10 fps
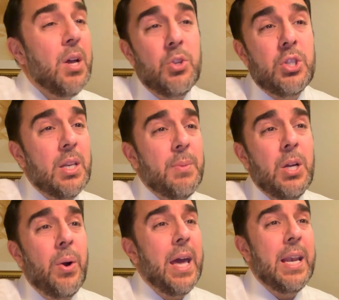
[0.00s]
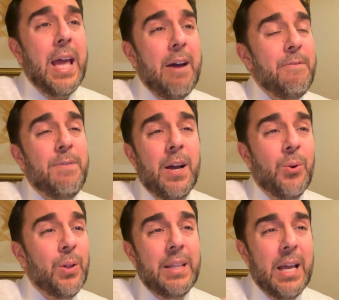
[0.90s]
just going to go ahead and have fun
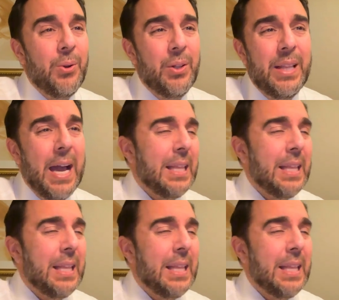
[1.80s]
all day and all night.